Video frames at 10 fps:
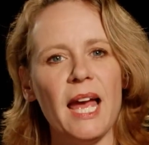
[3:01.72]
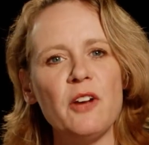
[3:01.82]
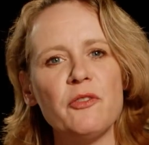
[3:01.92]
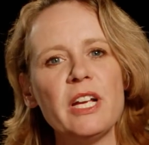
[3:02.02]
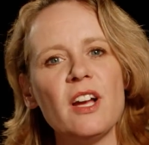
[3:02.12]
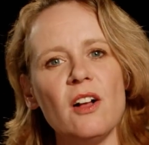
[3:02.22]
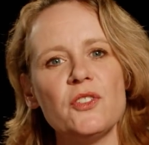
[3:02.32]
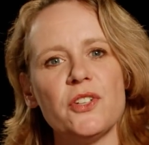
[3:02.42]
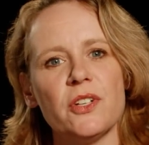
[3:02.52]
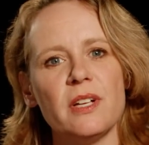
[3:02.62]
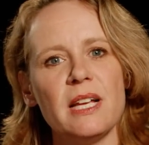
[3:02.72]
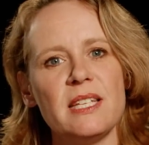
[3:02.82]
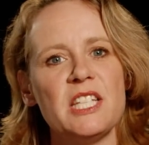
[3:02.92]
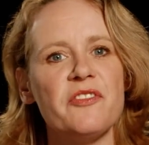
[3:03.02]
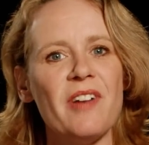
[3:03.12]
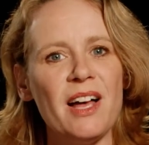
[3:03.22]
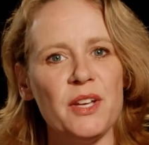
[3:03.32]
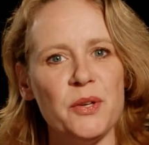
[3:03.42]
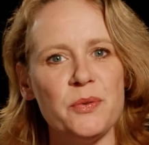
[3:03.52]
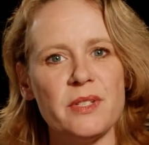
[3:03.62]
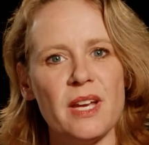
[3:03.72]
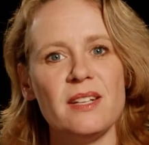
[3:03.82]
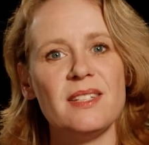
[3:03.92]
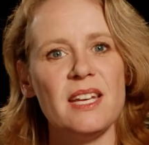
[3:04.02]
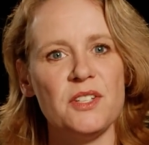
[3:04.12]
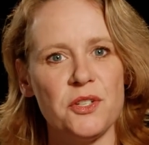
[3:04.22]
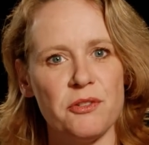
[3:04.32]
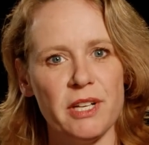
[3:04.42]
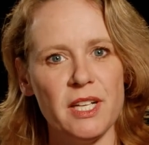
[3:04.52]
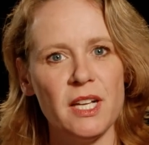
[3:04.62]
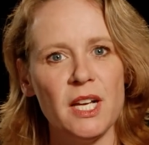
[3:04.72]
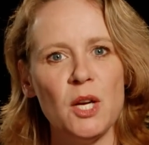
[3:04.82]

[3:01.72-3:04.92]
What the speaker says: Every culture has its values and its history,